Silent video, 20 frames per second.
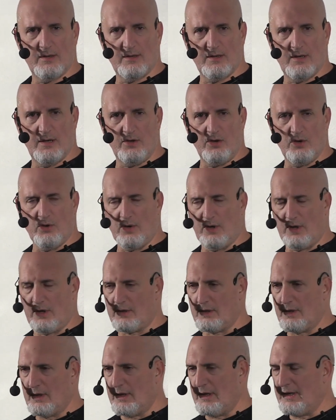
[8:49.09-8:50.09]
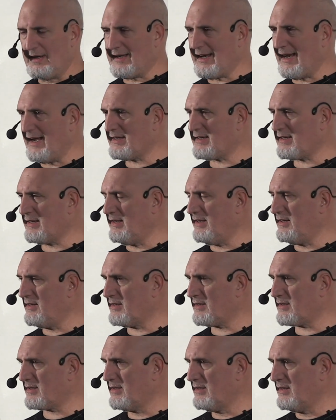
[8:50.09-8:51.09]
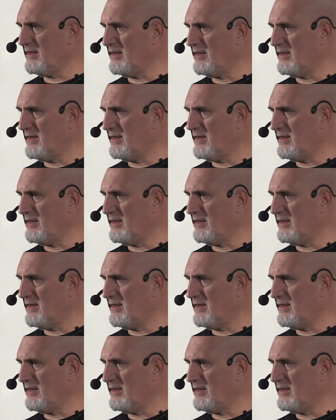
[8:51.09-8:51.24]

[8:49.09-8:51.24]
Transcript: in your intestines,